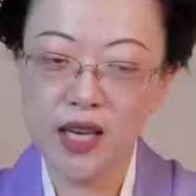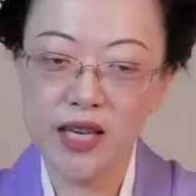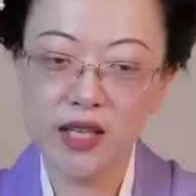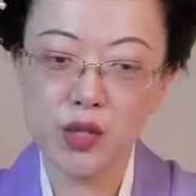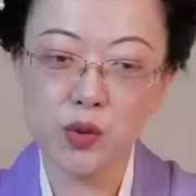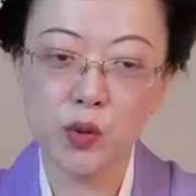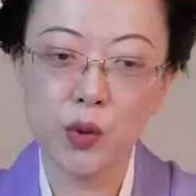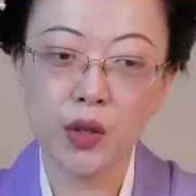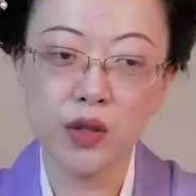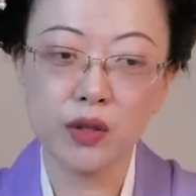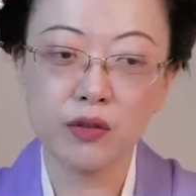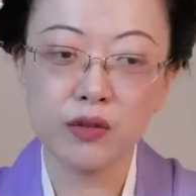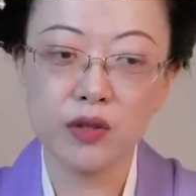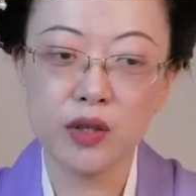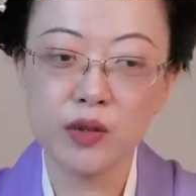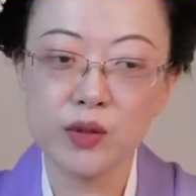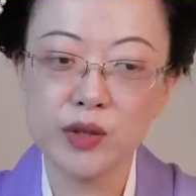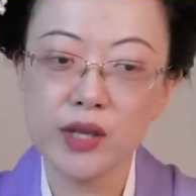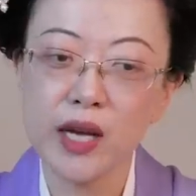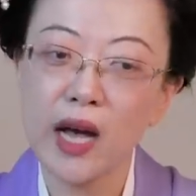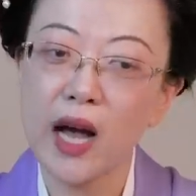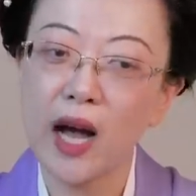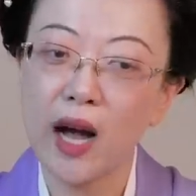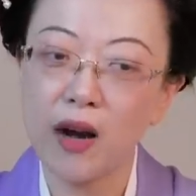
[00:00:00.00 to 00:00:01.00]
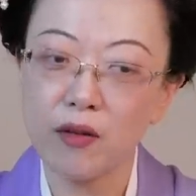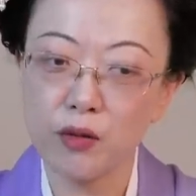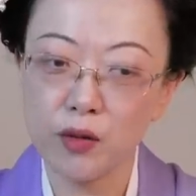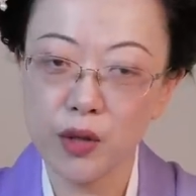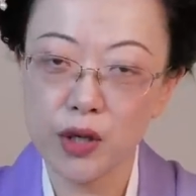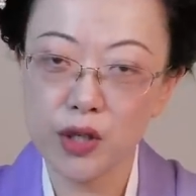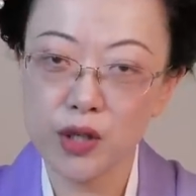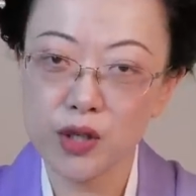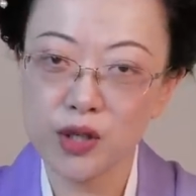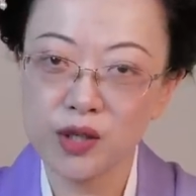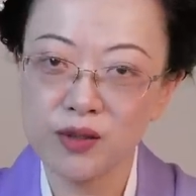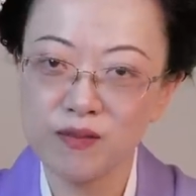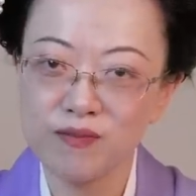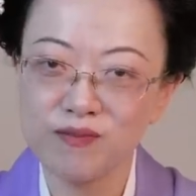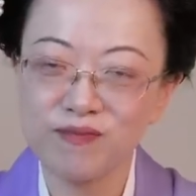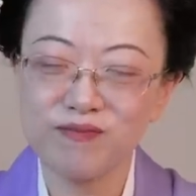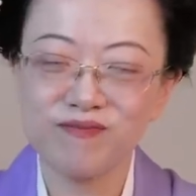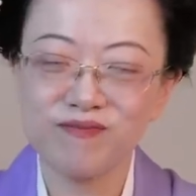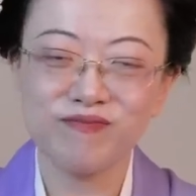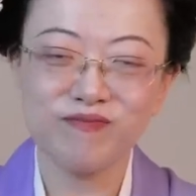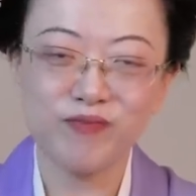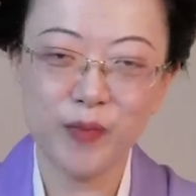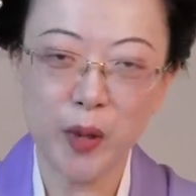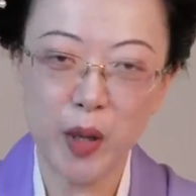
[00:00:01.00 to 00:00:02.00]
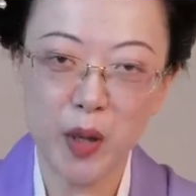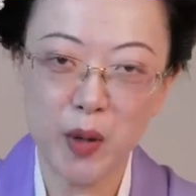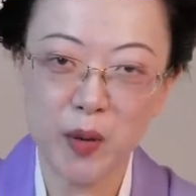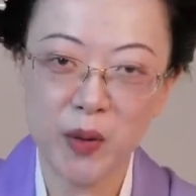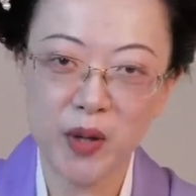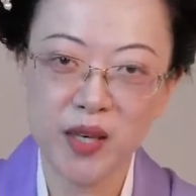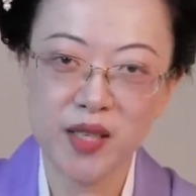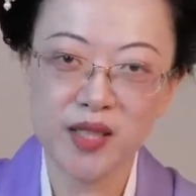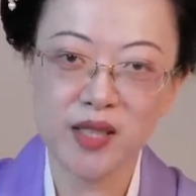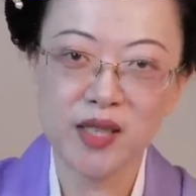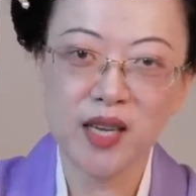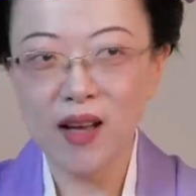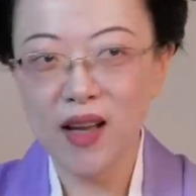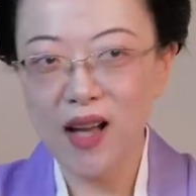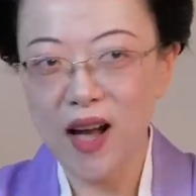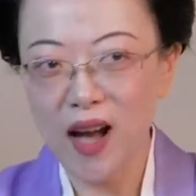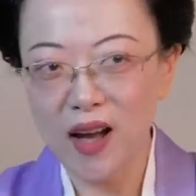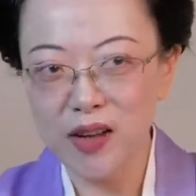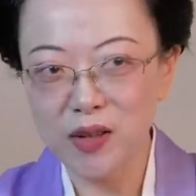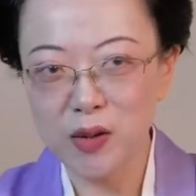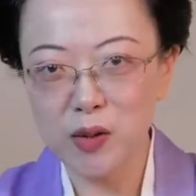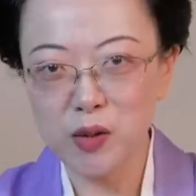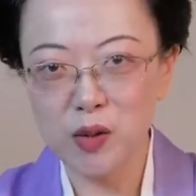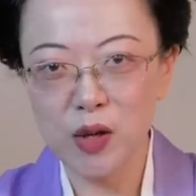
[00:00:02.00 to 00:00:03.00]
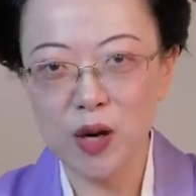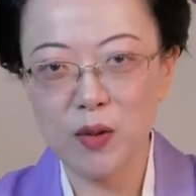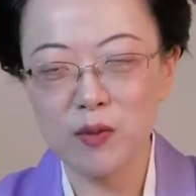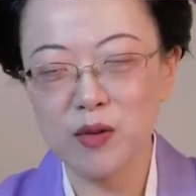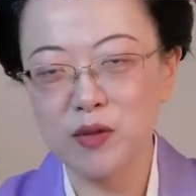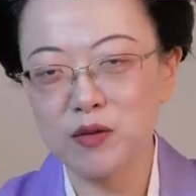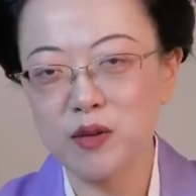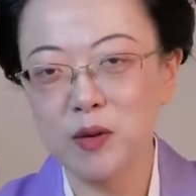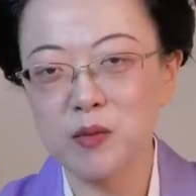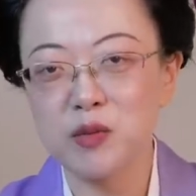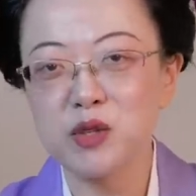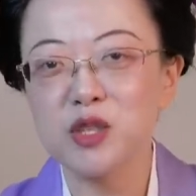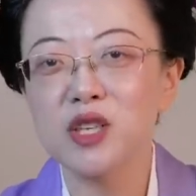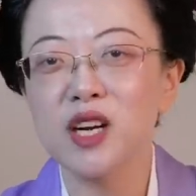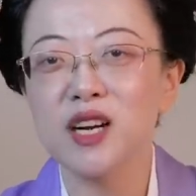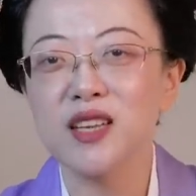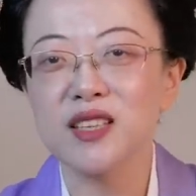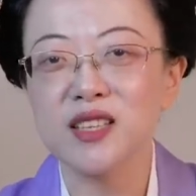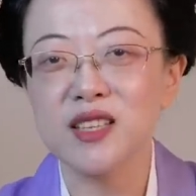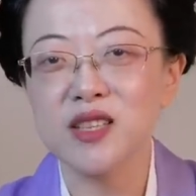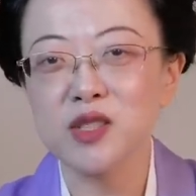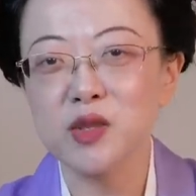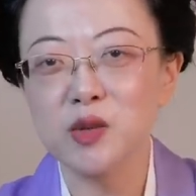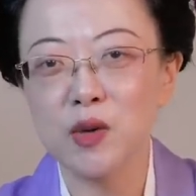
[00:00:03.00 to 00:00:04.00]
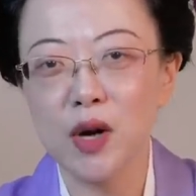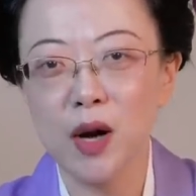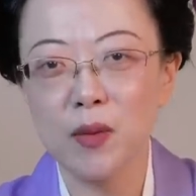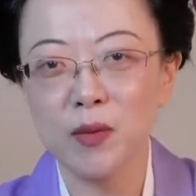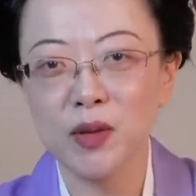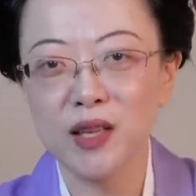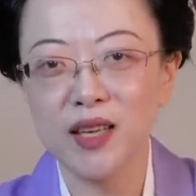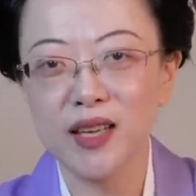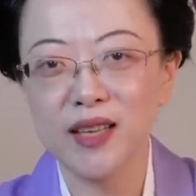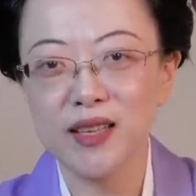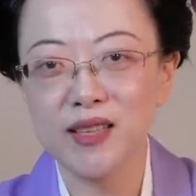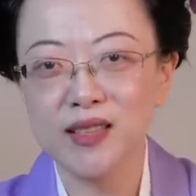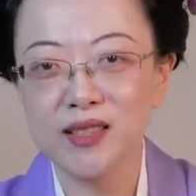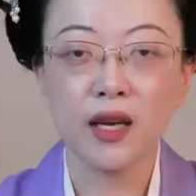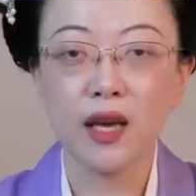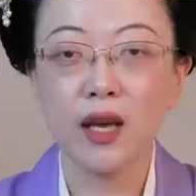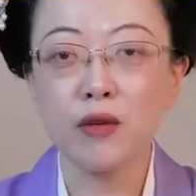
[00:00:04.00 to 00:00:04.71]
It's one of those average period idol drama from Chinese drama land.